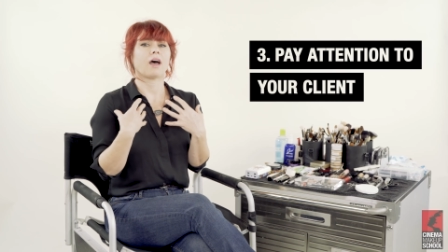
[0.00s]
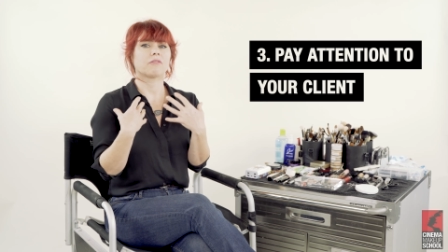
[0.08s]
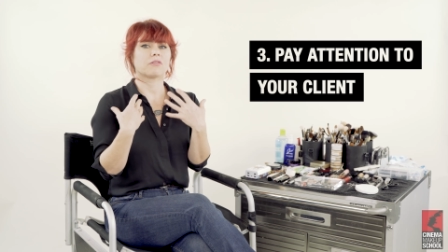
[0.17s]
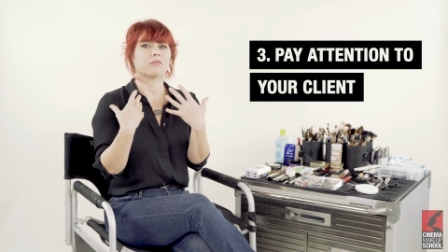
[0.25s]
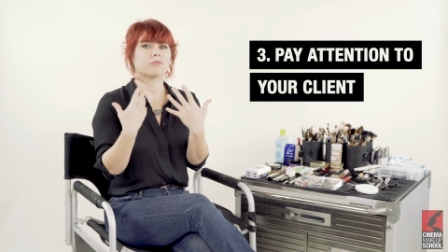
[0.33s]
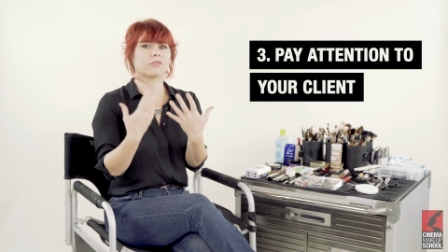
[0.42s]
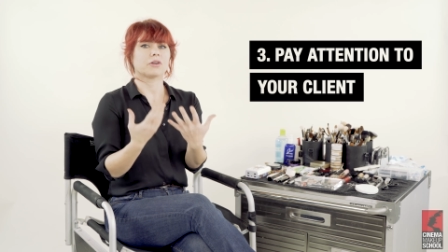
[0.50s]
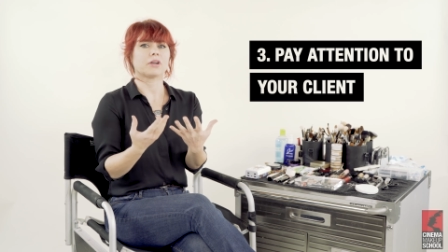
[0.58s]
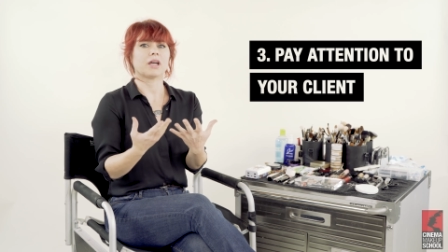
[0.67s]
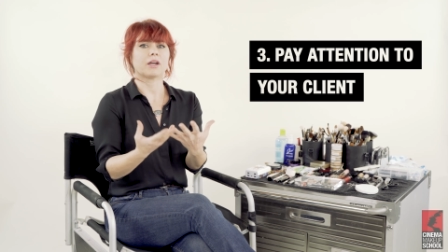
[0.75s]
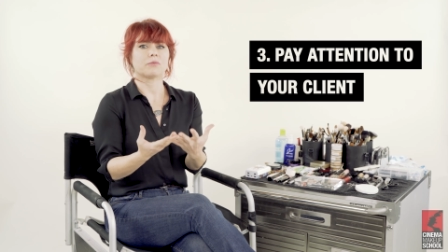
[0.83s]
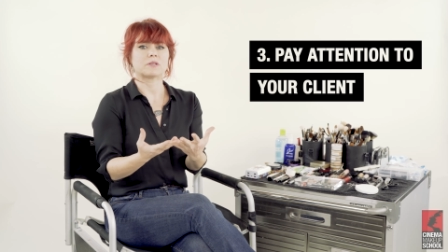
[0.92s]
have
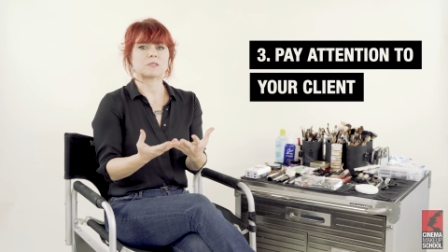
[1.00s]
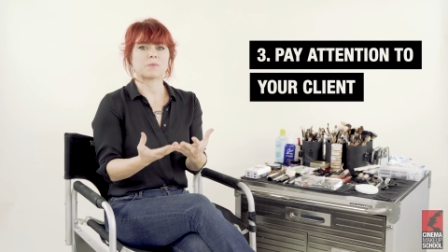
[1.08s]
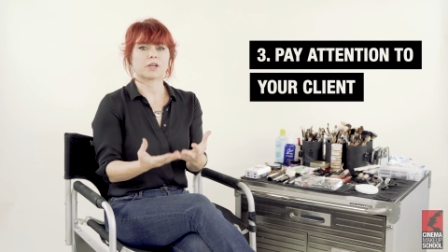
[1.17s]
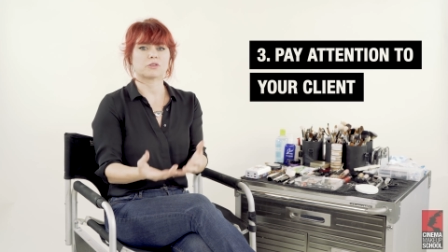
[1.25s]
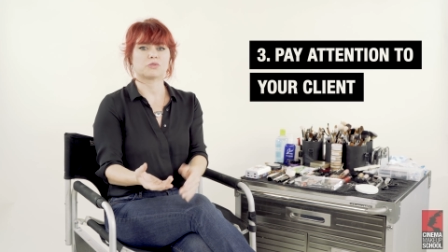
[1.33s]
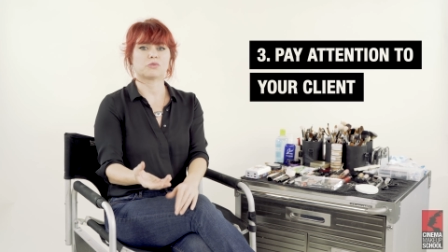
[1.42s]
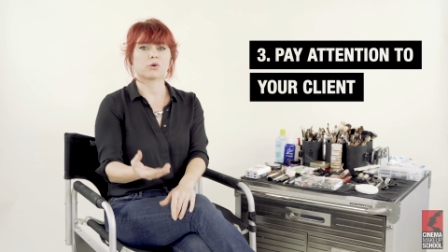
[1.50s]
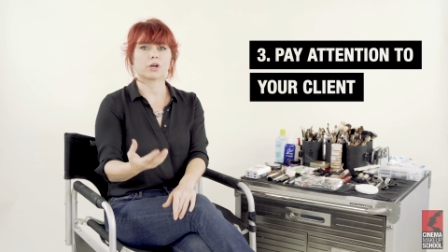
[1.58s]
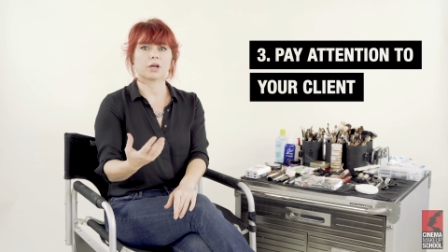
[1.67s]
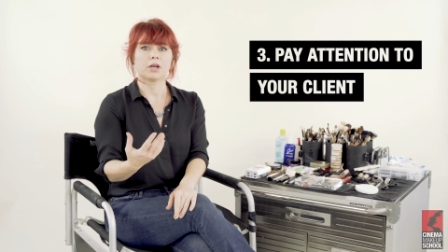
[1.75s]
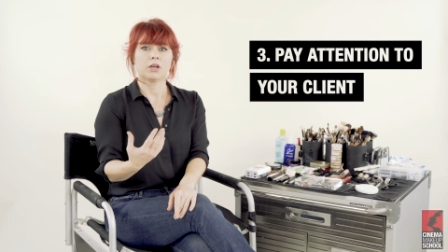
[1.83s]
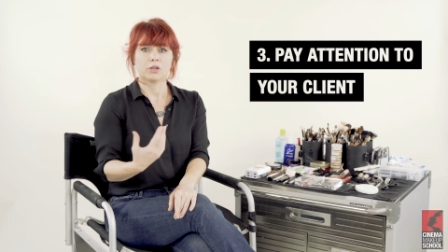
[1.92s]
very high respect
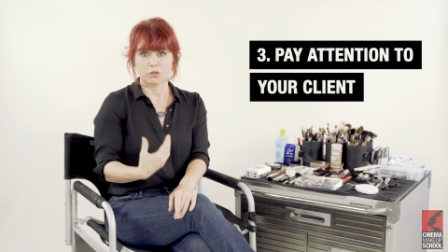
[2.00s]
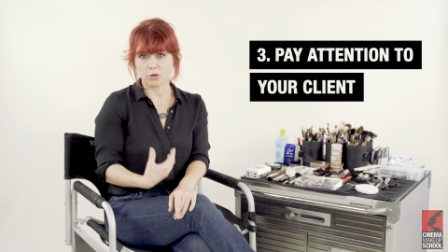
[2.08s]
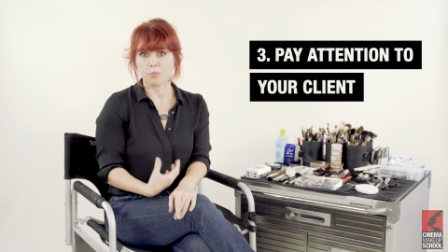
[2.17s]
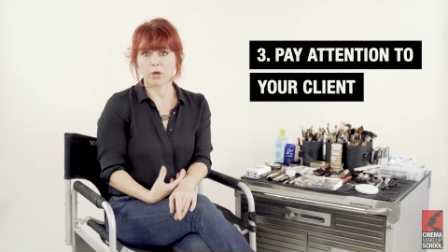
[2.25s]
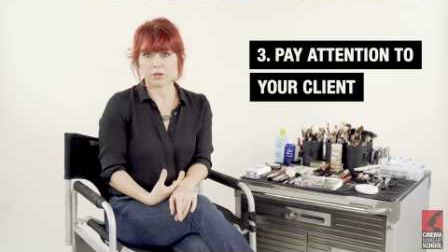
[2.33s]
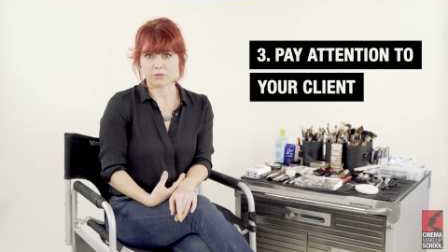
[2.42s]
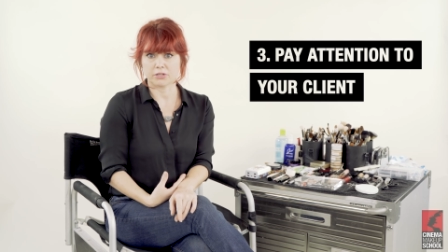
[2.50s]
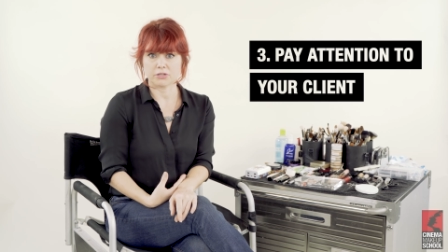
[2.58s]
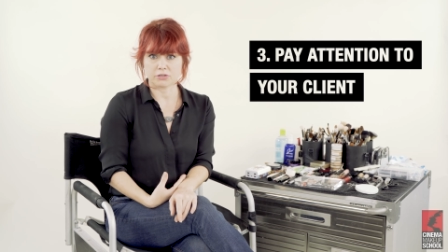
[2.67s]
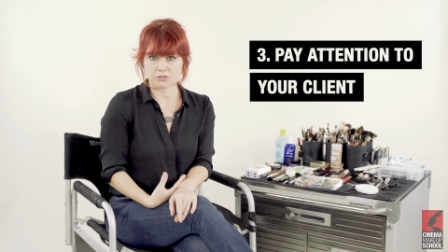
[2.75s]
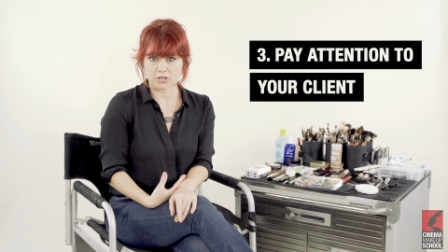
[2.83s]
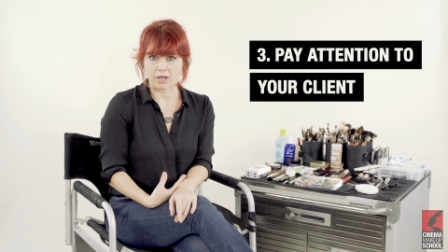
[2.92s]
for your model in
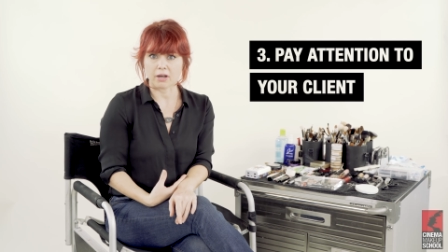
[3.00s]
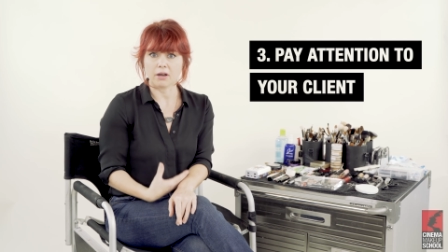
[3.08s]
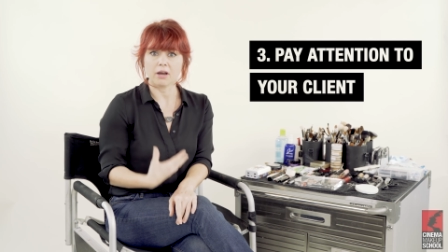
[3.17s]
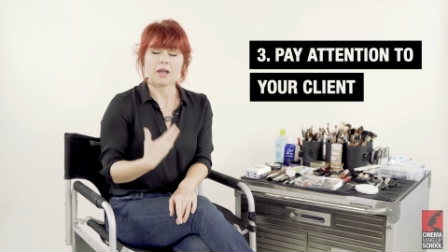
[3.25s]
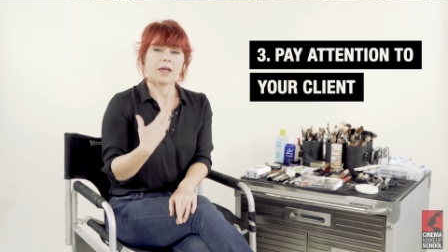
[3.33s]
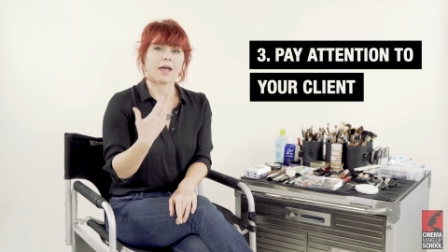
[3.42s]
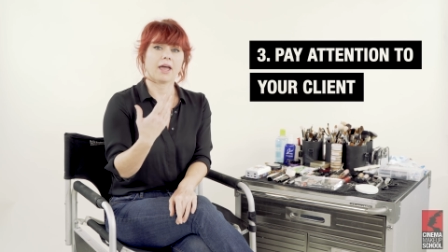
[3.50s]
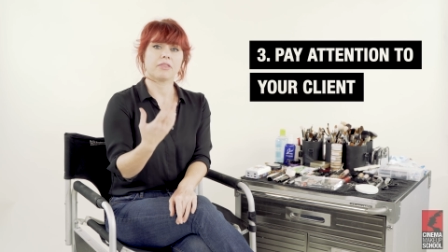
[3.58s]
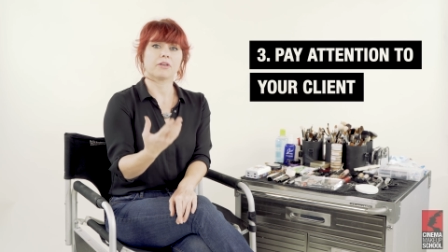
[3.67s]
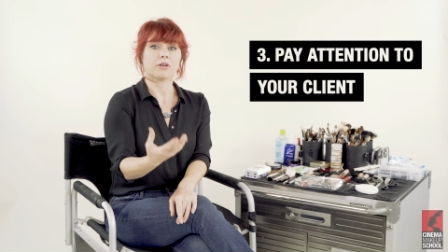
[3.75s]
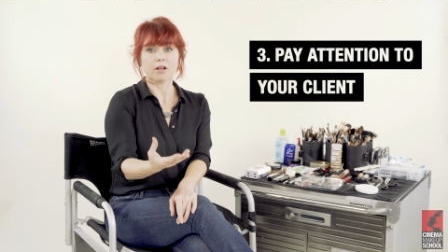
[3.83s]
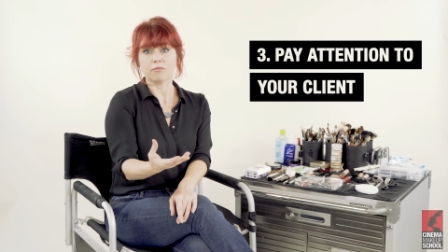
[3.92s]
your chair
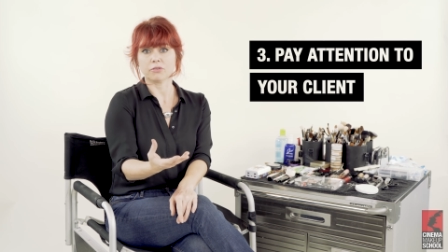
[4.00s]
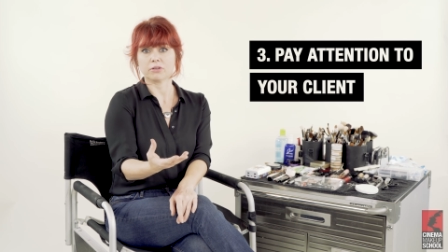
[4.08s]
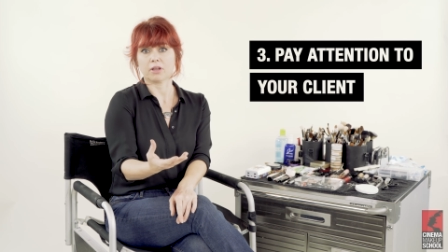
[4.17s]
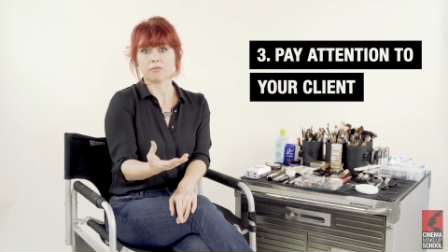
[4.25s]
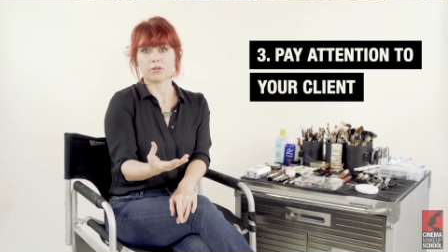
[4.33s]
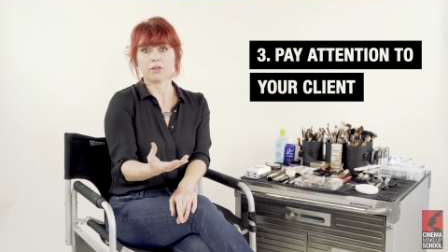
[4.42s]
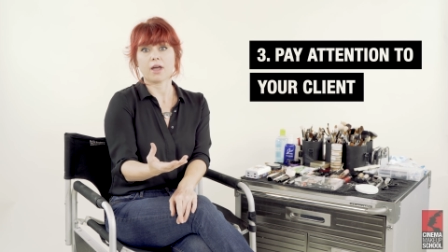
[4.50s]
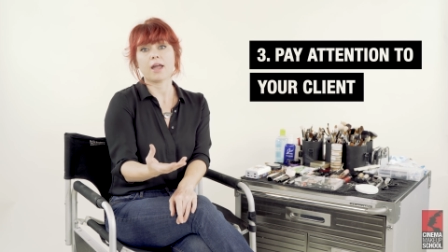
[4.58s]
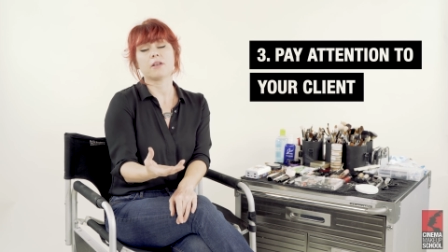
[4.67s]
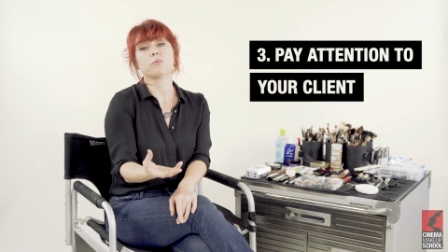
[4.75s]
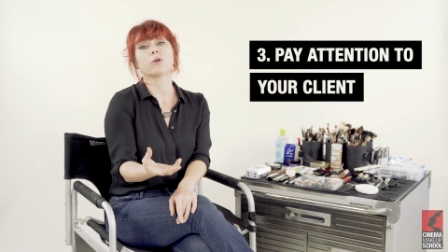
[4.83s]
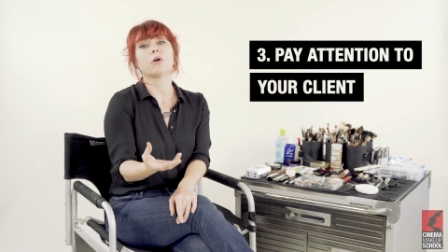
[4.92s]
and their comfort level.
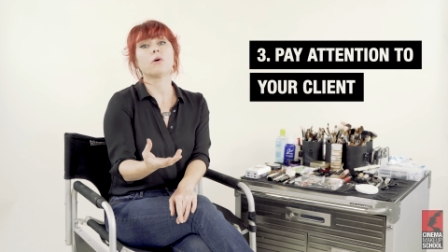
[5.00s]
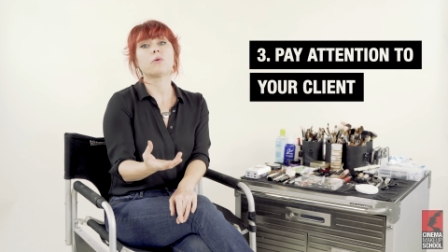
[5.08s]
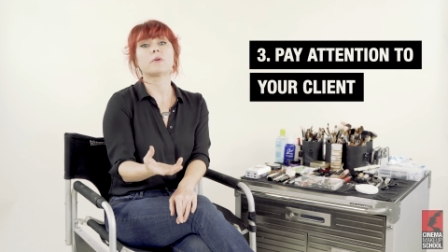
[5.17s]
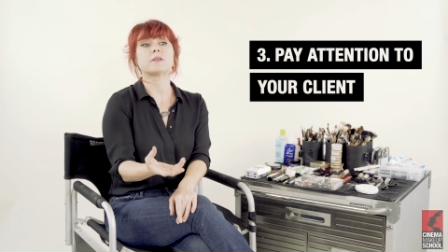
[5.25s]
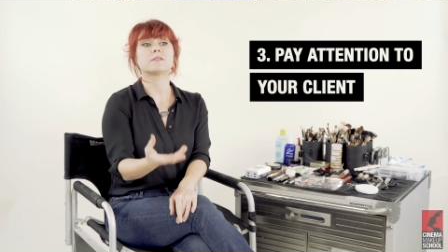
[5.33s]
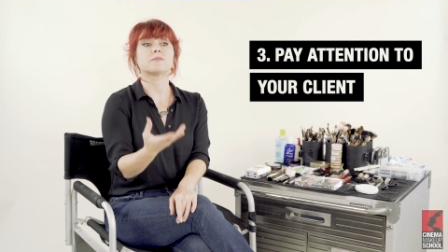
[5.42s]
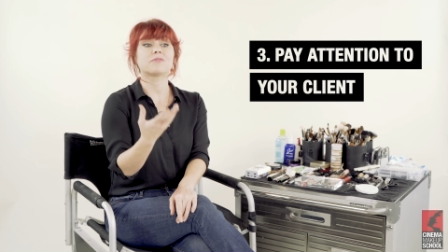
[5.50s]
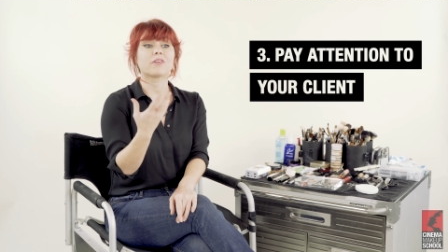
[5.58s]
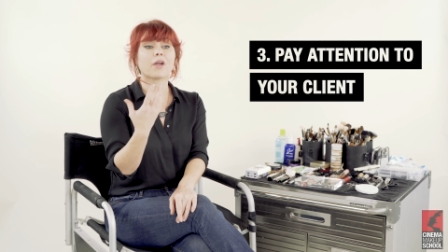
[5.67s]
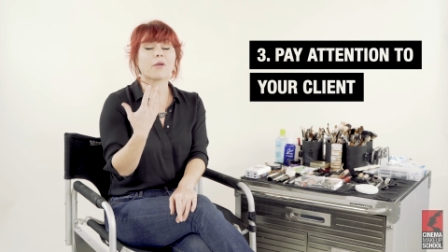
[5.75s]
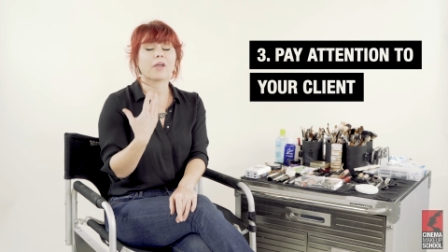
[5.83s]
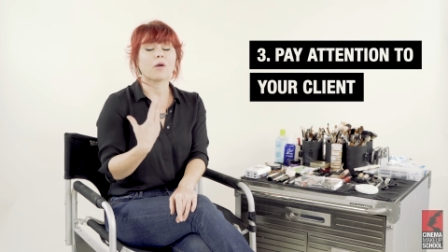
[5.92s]
And we're always
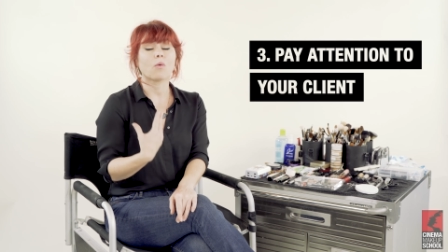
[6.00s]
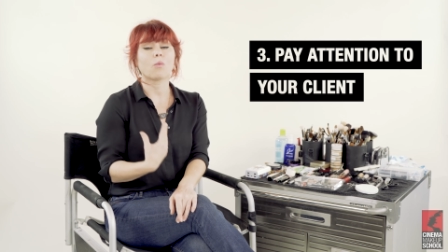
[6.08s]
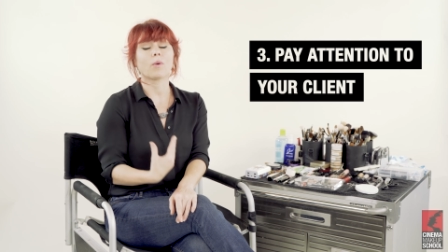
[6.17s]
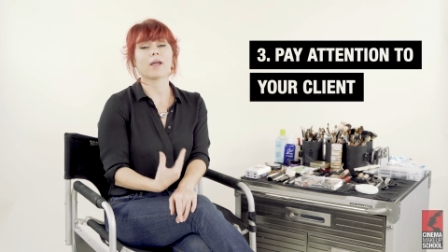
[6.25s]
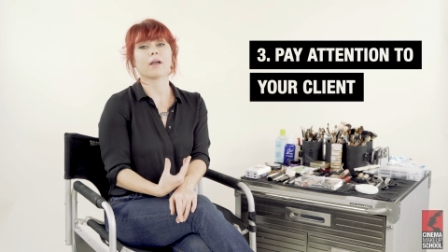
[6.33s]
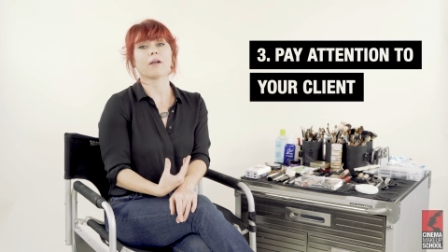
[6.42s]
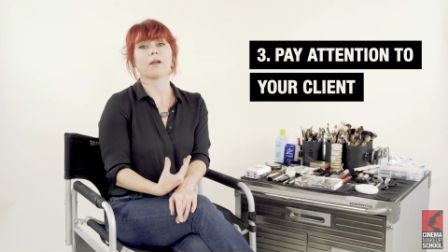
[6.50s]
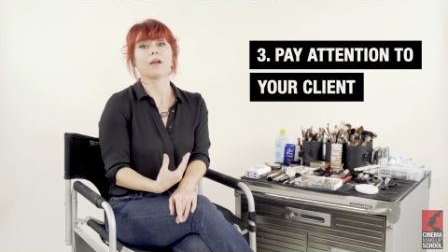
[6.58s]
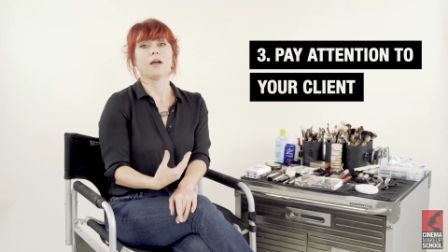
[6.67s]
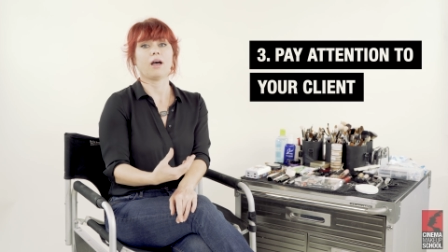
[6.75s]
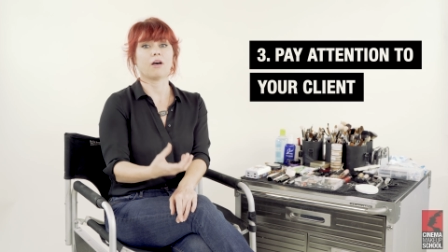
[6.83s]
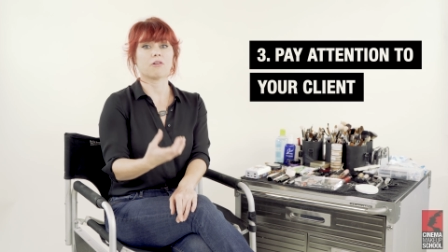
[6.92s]
very
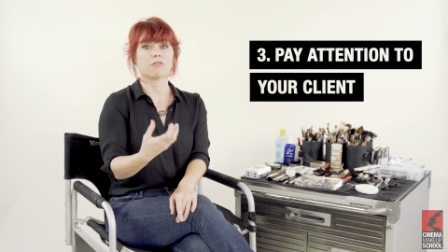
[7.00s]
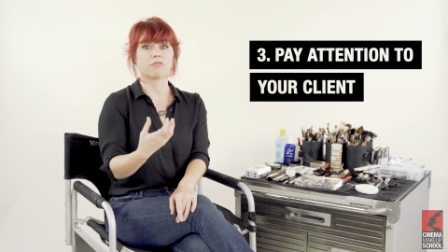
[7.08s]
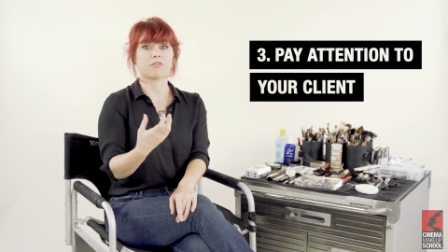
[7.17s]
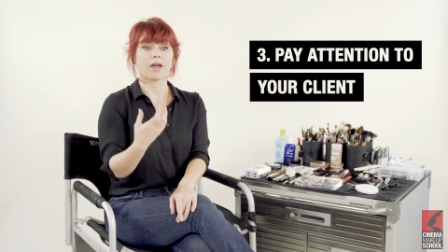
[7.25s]
aware of